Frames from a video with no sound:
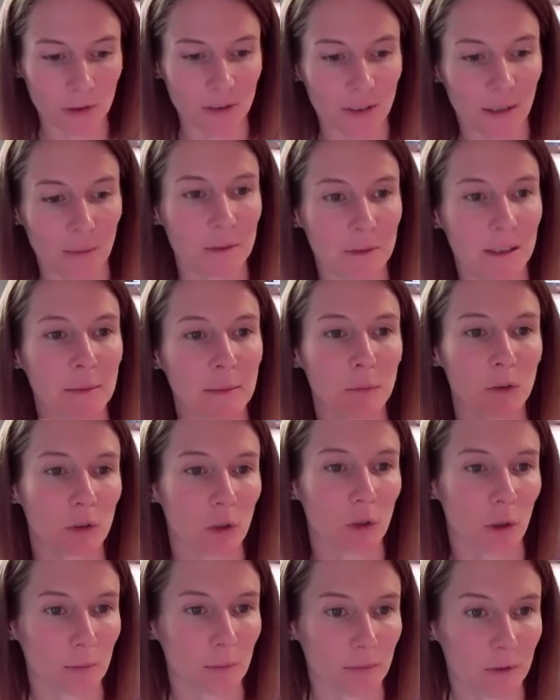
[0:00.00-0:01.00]
a lot. Some teams
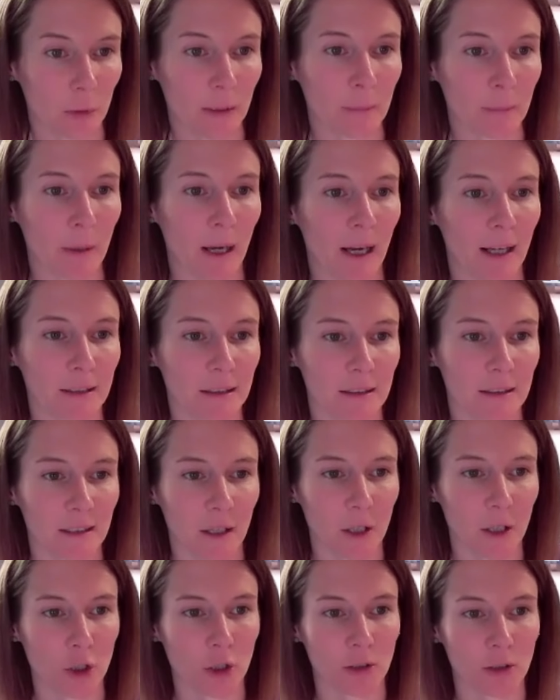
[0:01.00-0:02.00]
stop doing padded
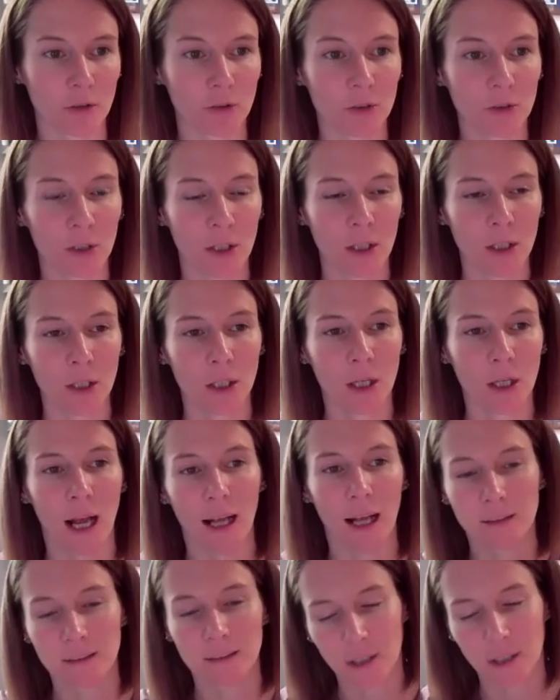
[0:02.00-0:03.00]
sessions.
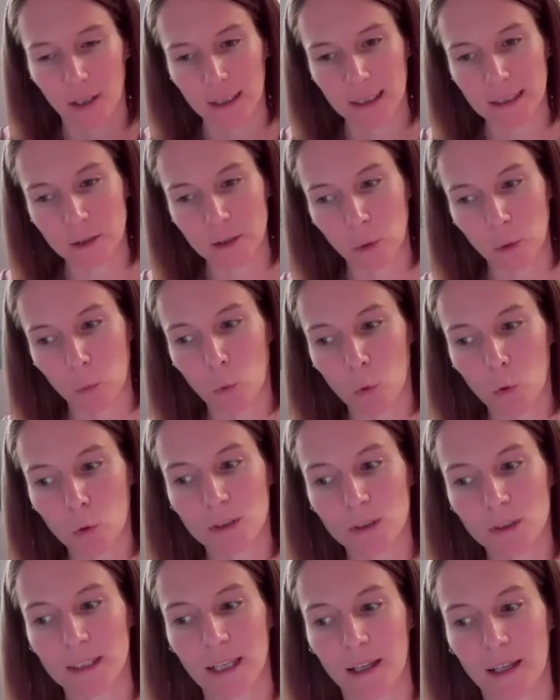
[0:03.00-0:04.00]
And certainly
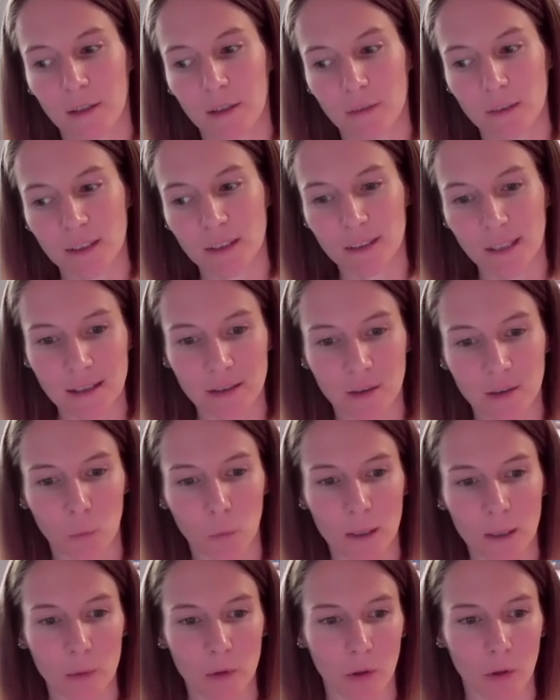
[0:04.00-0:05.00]
towards the end of the season,
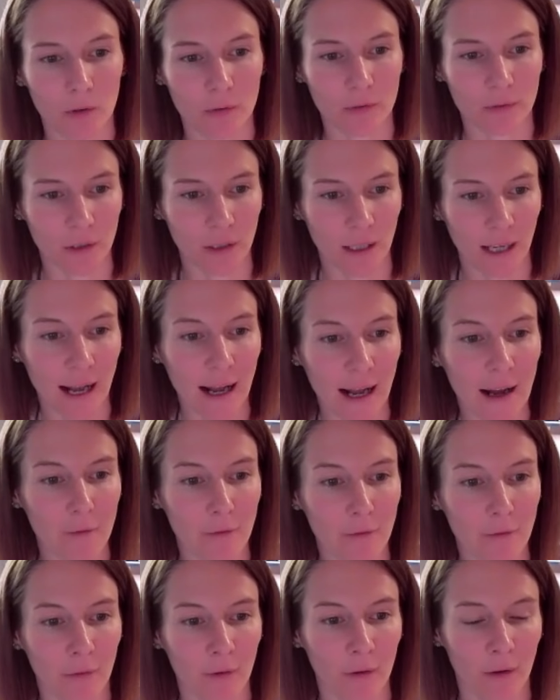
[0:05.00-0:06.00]
we would often
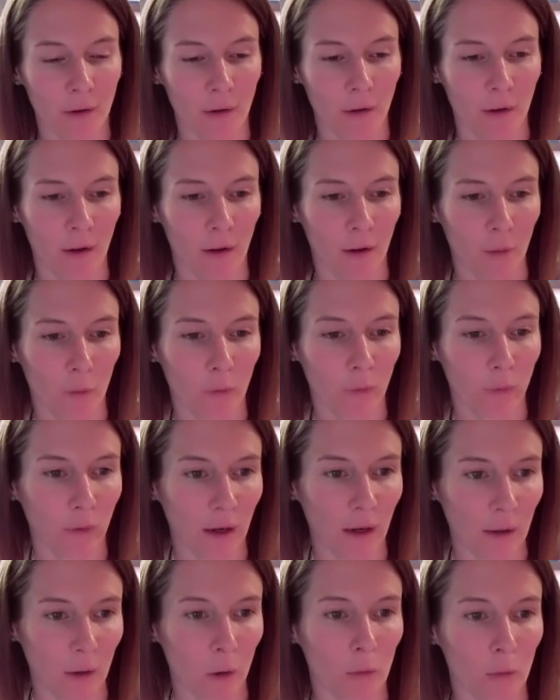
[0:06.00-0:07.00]
have
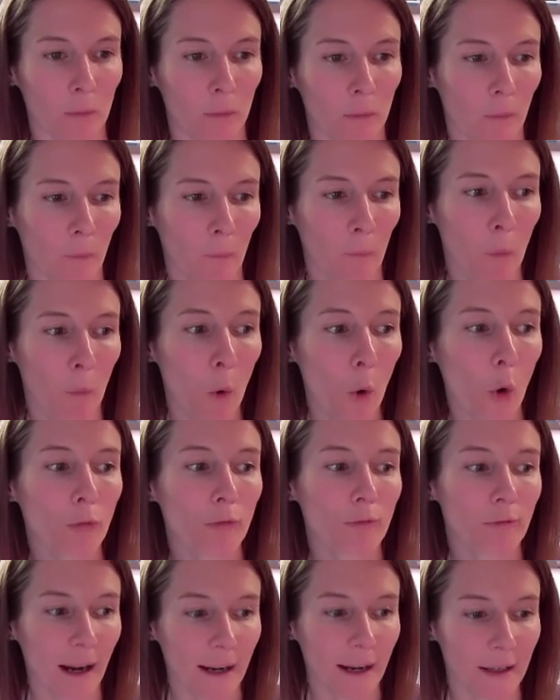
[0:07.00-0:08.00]

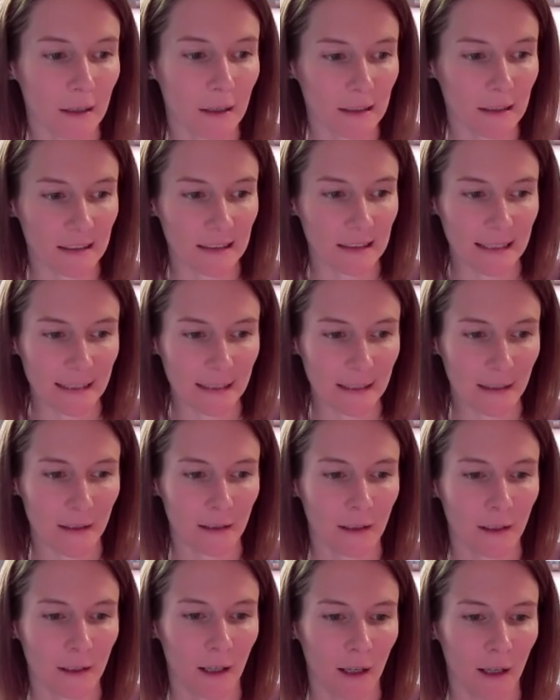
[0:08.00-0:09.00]
more regularly
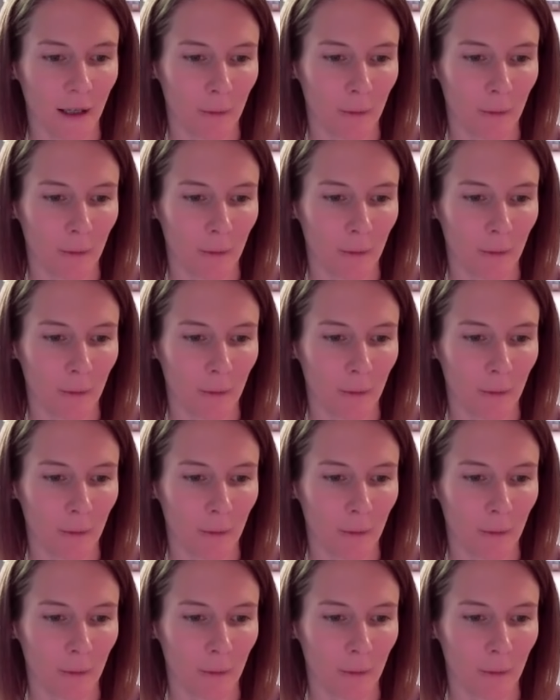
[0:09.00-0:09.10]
